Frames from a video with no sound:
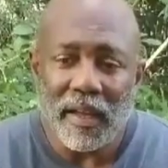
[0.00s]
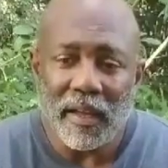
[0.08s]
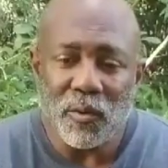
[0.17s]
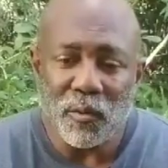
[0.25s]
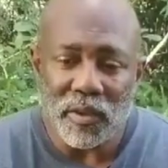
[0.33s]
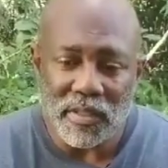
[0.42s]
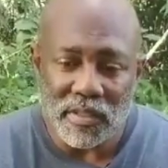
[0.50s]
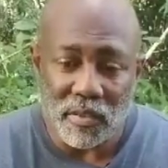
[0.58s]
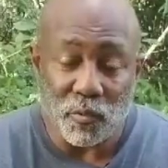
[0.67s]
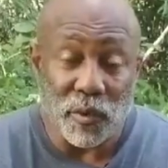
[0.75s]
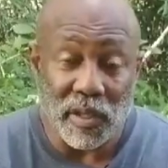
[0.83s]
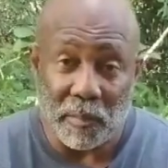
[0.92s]
which is a
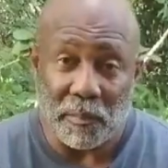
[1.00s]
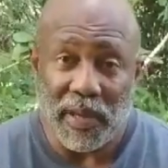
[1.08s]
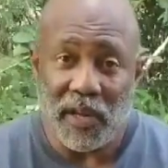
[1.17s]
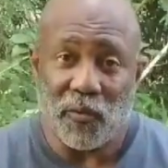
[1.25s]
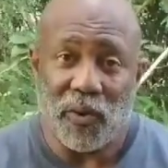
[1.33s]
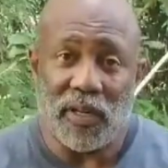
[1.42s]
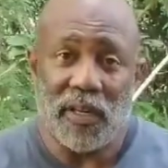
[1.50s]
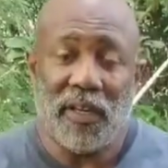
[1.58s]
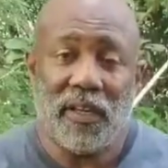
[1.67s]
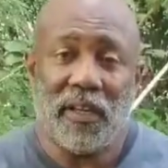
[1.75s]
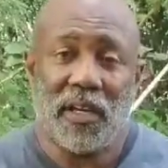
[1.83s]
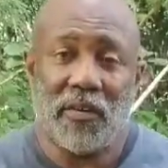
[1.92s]
really big one,
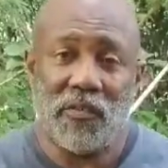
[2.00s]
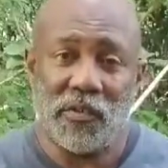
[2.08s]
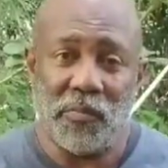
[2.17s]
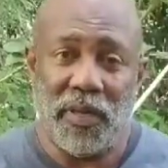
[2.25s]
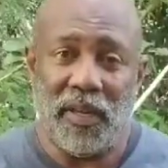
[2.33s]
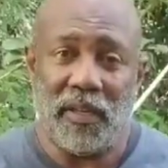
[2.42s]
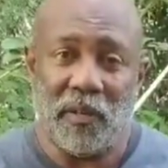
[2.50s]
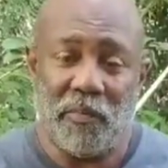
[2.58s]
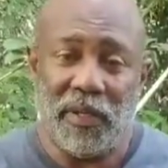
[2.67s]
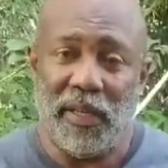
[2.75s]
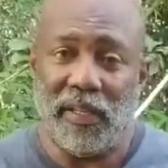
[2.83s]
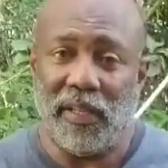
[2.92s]
covers me
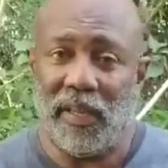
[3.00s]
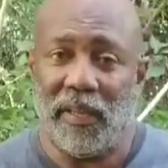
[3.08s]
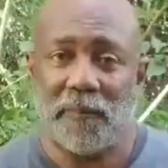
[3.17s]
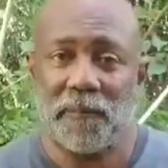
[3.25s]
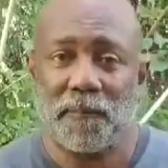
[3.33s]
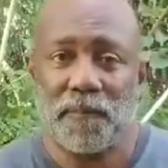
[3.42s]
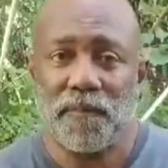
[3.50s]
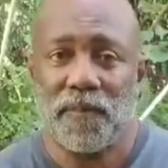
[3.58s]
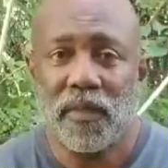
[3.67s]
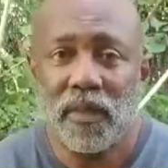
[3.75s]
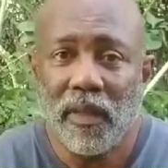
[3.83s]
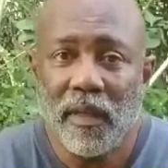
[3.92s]
completely.
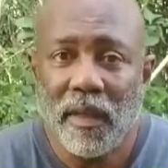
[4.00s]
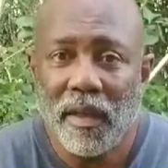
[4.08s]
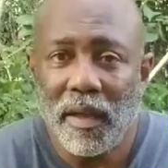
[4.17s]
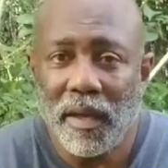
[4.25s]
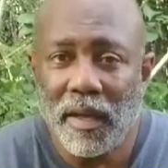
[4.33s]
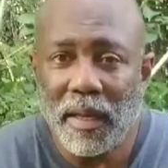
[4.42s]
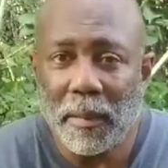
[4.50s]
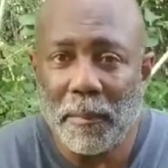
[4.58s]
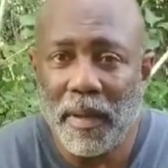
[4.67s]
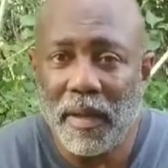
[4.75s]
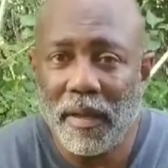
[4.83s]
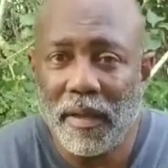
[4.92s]

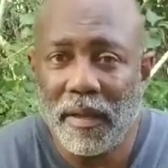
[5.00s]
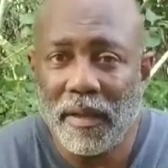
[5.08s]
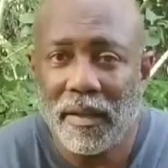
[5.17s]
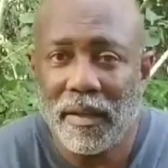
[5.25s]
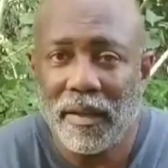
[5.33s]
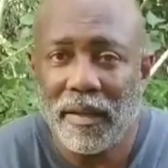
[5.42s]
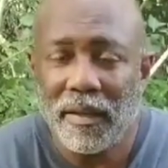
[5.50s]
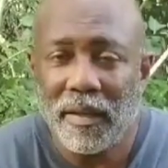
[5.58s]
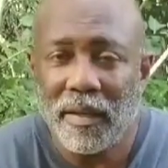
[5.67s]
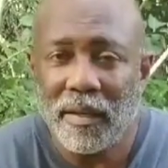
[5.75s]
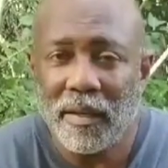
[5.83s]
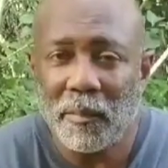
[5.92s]
But
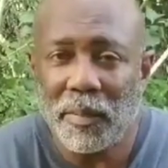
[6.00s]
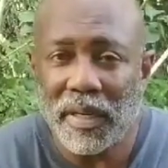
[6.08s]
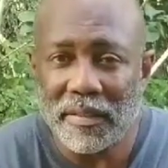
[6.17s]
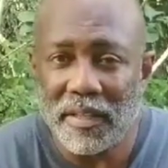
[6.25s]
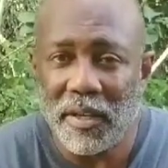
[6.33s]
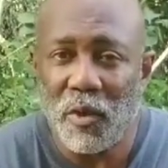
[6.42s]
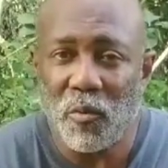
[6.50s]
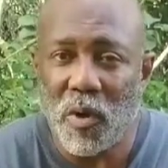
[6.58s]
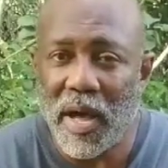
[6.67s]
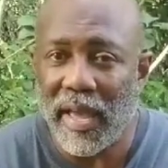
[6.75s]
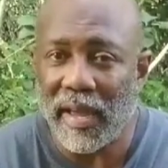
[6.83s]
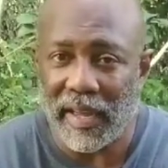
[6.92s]
I tell you
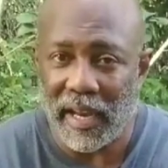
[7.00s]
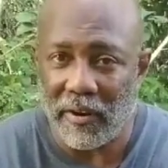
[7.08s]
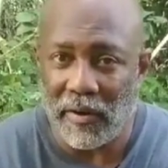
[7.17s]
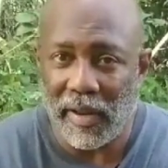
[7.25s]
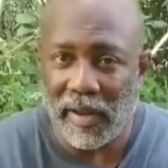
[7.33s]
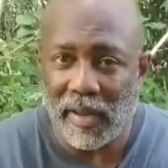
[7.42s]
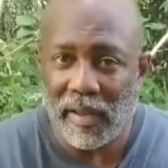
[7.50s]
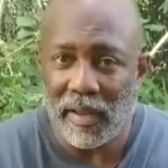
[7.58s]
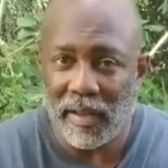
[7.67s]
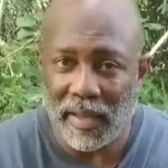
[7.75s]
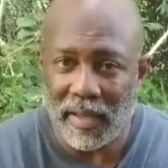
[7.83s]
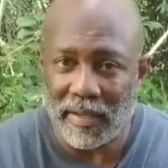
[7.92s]
why I carry
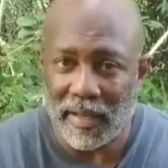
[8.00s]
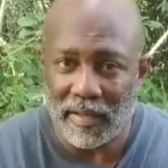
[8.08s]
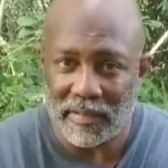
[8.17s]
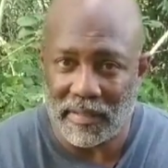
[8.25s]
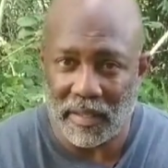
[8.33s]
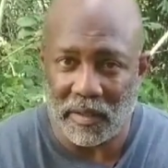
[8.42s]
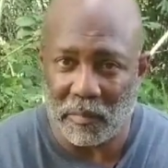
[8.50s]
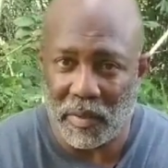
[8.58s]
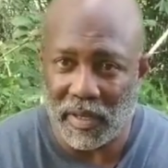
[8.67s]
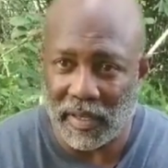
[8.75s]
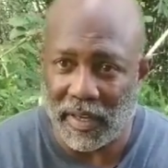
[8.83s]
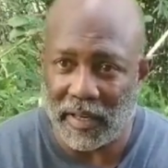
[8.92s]
a head net instead of the
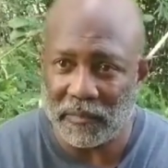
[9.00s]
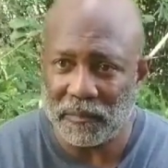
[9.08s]
bug net.